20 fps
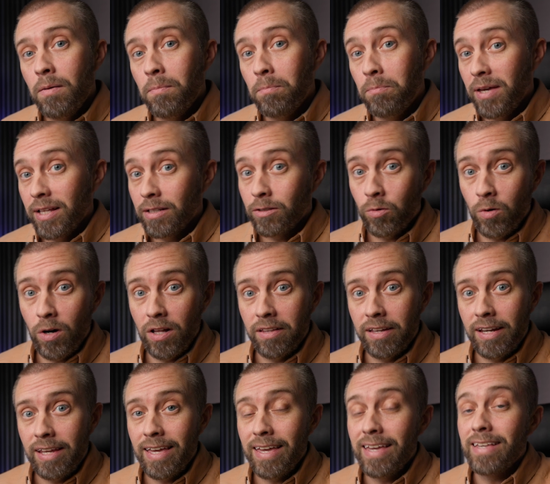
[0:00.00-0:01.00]
build
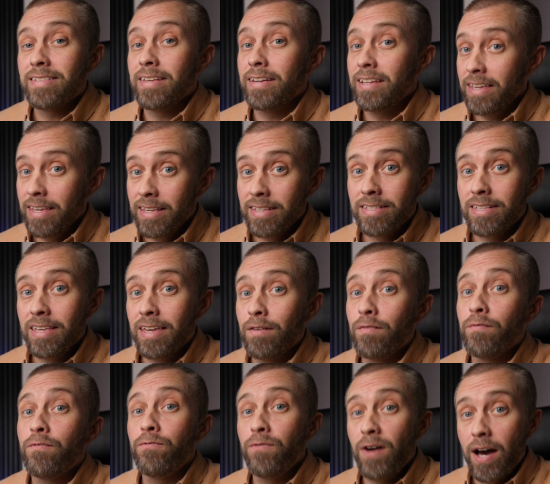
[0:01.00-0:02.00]
quality is an easy
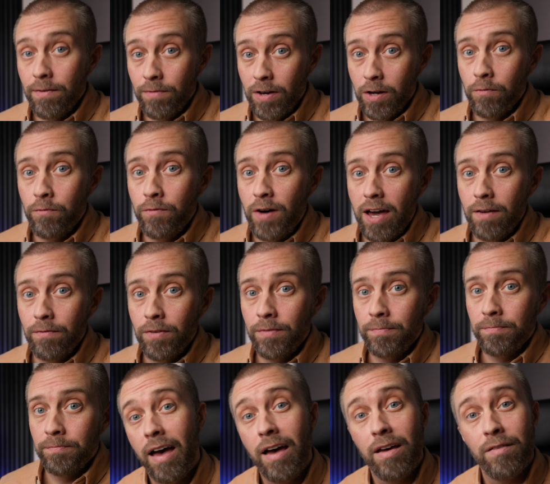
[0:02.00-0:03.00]
5 out of 5.
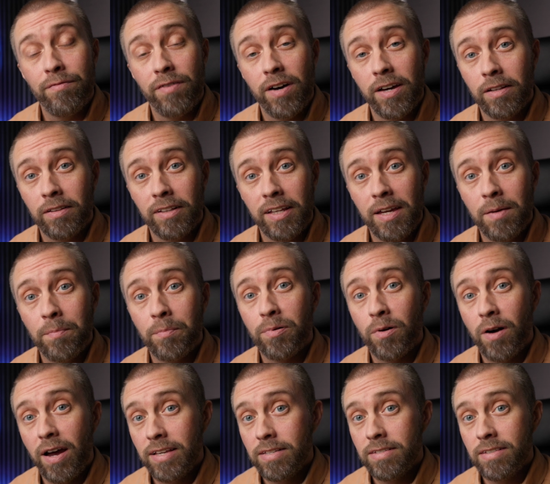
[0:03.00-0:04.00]
And finally,
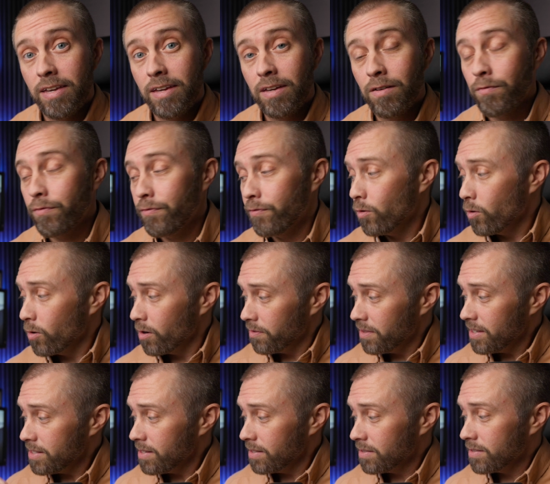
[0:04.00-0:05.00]
pricing. For
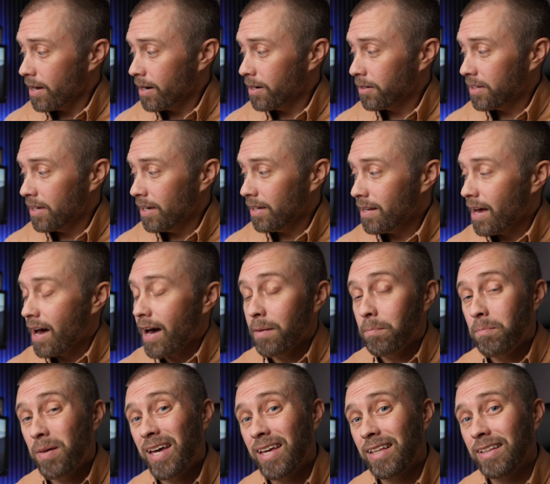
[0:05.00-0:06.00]
this entire kit, I
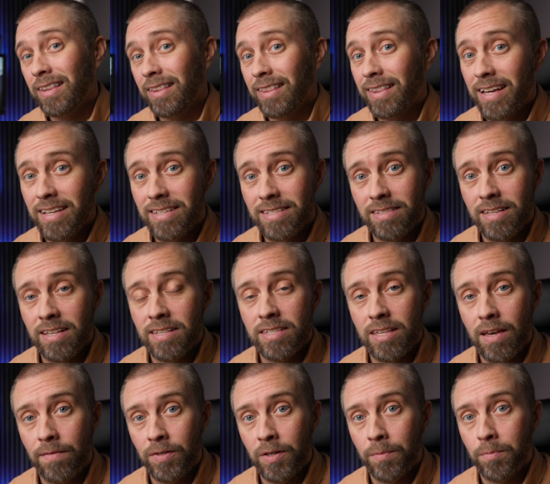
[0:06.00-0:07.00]
paid less than
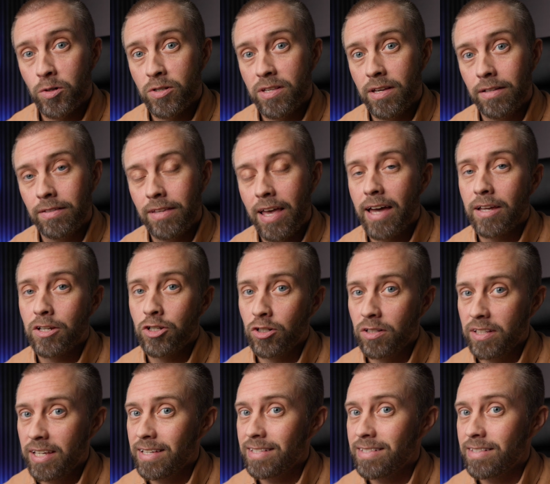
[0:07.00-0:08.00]
70%,
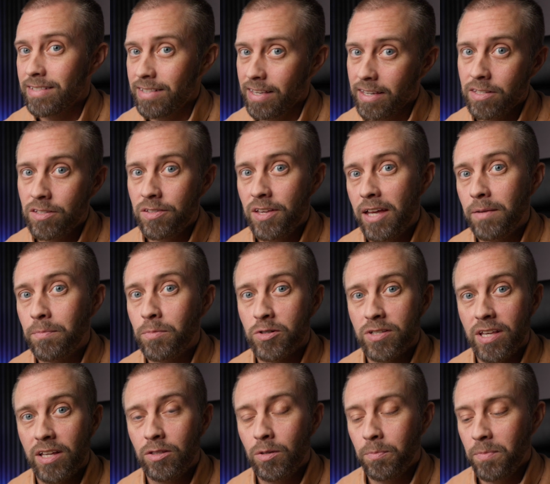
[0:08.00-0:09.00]
actually
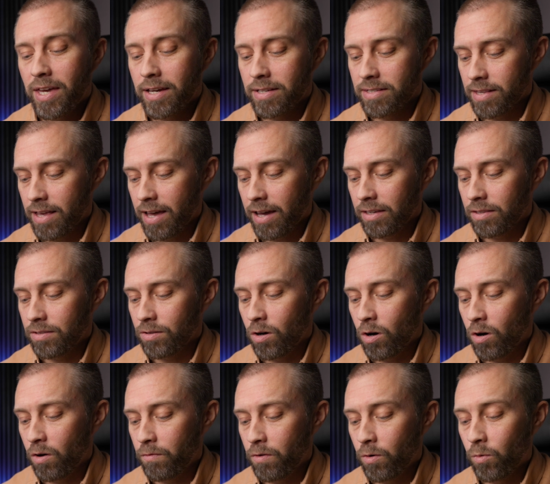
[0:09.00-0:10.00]
68% to be exact,
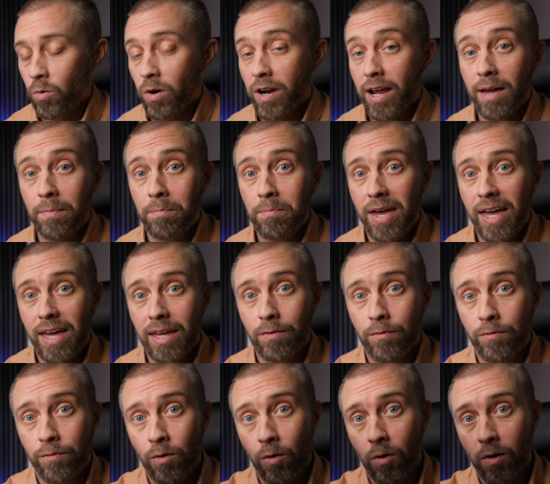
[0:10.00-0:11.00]
of what I
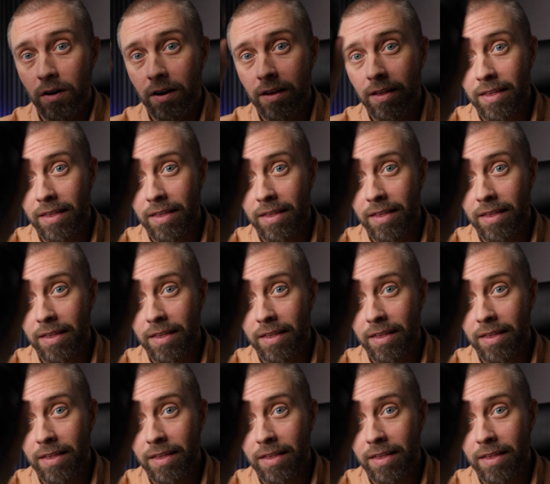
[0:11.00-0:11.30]
paid for